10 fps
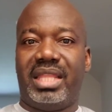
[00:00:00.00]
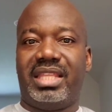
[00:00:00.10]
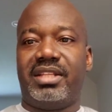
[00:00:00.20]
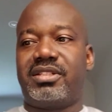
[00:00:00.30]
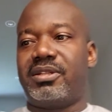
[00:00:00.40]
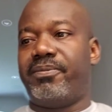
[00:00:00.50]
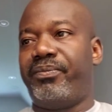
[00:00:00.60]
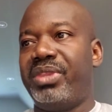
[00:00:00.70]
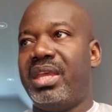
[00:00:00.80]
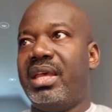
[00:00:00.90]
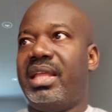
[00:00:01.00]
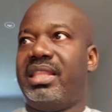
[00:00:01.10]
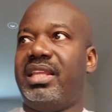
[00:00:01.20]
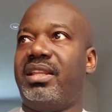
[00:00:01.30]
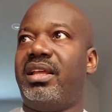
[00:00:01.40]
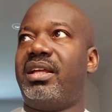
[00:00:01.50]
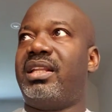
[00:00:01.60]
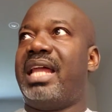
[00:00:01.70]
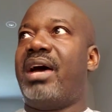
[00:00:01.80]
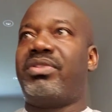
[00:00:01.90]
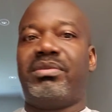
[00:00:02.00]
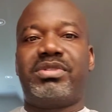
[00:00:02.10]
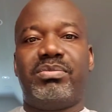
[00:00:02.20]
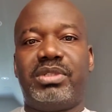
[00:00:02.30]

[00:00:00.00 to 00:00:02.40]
and then allow them some